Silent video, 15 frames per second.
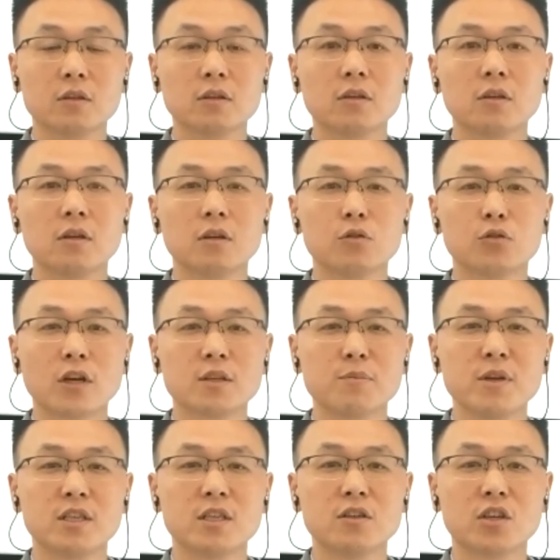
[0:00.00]

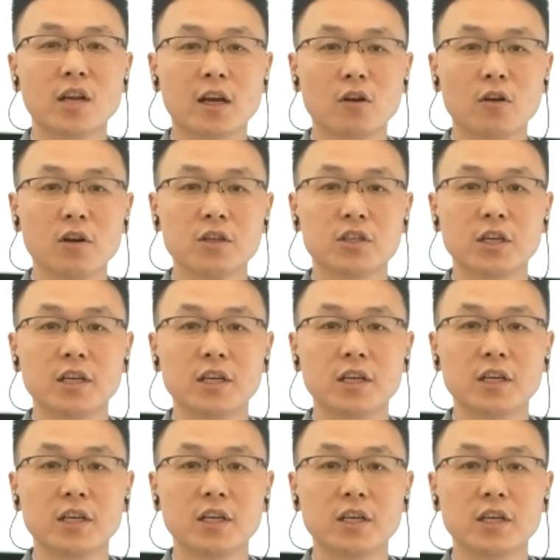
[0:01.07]
transmission technologies
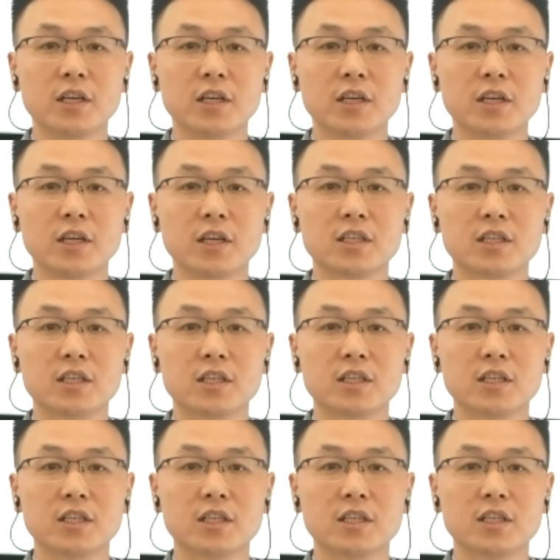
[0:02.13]
have
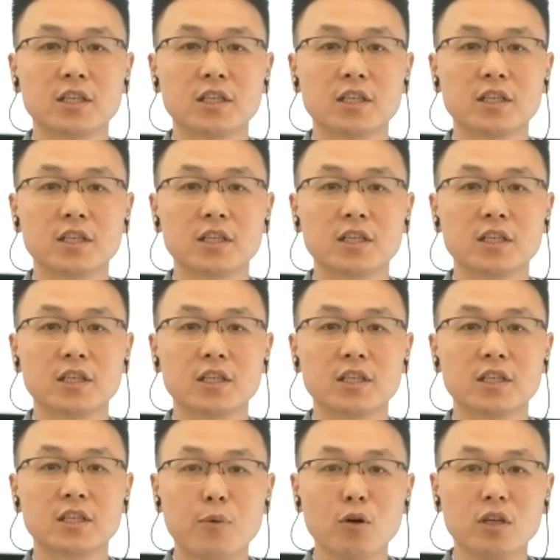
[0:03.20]
enabled the
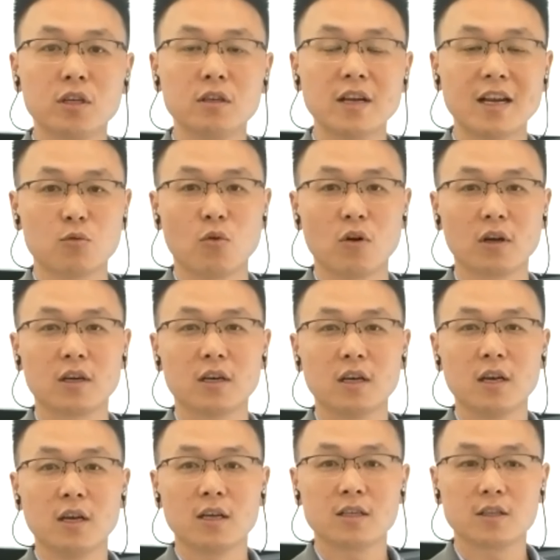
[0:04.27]
computing network,
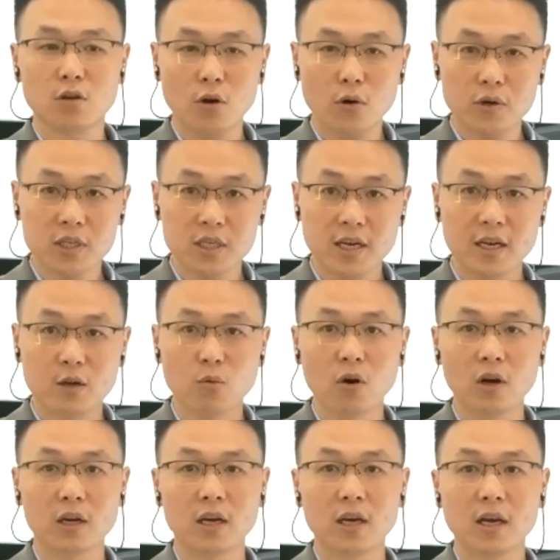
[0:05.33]
storage
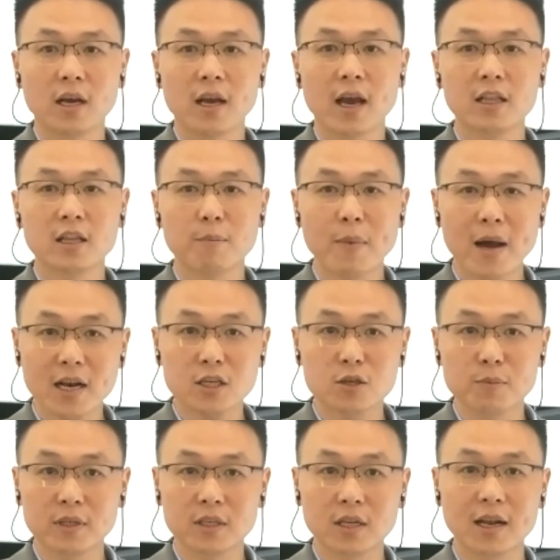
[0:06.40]
network, and the
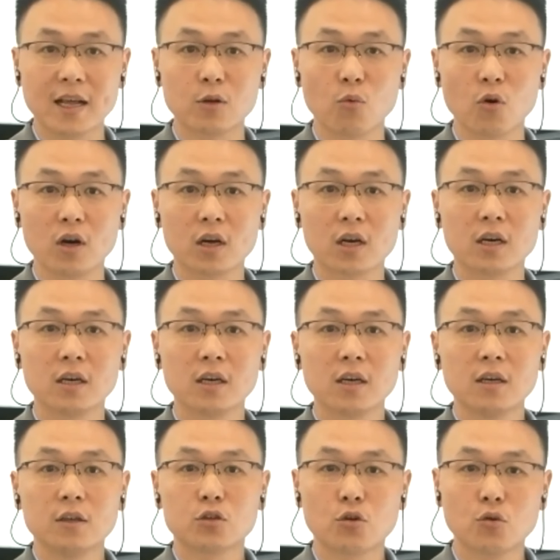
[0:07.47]
management network
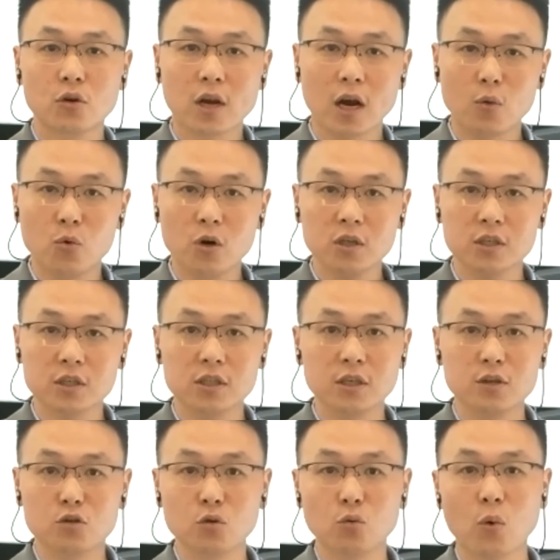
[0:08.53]
to converge
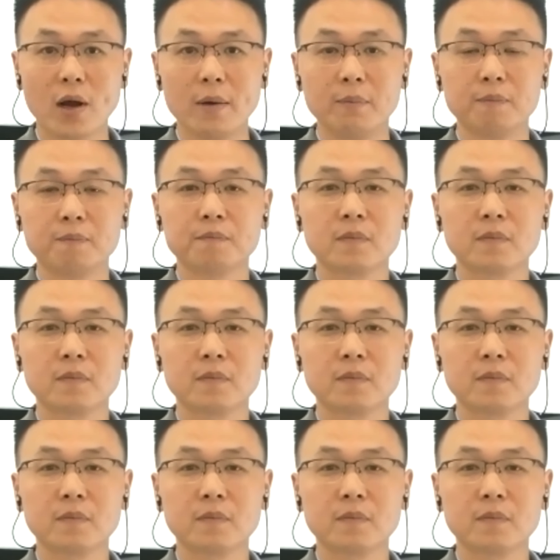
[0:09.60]
into one.